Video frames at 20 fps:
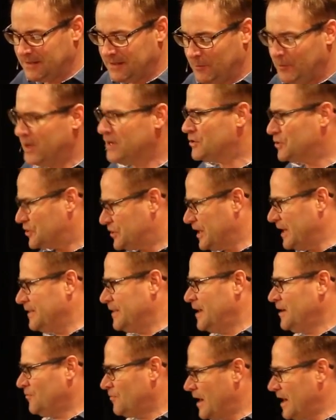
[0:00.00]
We
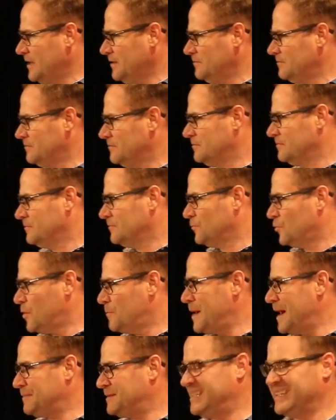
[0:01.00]
understand that, right? We're
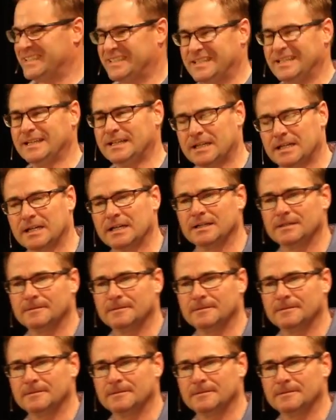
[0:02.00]
baptistic.